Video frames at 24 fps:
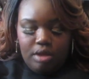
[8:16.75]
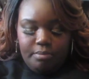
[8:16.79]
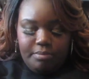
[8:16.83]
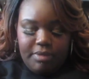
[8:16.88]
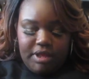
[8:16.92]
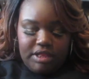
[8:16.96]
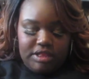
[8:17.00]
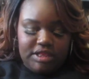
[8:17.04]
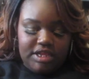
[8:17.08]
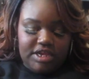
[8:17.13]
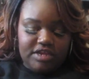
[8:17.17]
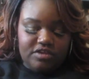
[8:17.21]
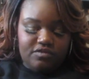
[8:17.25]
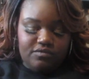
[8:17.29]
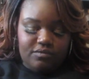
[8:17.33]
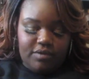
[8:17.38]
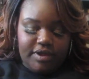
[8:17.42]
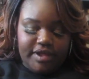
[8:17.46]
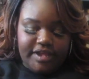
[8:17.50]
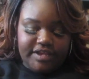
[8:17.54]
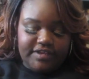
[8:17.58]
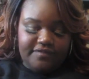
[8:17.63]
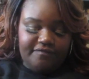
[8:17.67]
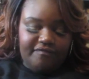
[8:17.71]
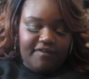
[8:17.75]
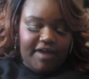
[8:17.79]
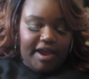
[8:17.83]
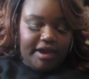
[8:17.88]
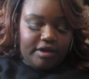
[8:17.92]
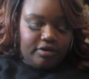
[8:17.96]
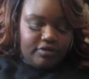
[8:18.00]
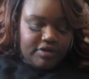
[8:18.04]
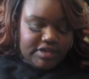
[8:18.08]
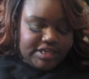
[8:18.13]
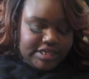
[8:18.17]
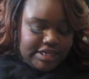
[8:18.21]
But this was
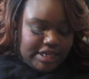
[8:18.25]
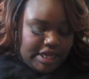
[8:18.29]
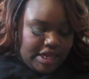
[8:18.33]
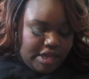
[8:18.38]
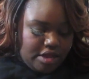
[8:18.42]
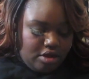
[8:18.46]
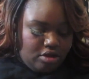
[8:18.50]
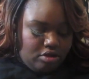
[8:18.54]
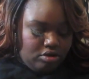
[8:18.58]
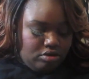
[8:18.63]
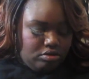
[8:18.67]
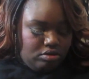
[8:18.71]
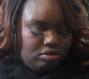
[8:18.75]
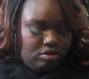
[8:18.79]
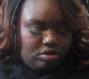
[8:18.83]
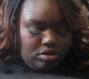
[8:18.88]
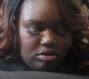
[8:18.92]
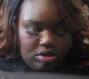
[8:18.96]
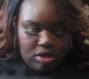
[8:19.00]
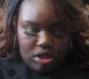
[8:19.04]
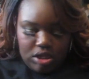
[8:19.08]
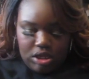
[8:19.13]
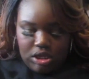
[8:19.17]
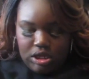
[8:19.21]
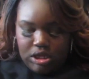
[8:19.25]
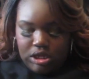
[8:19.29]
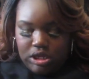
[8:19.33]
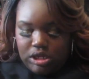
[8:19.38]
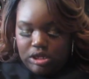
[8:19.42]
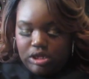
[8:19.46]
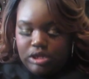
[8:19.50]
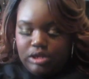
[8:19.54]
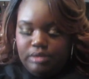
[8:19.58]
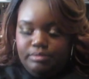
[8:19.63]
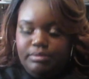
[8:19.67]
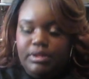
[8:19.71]
final sale.
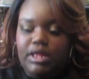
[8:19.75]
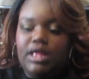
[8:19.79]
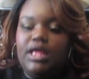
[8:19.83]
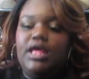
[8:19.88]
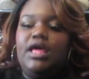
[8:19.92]
And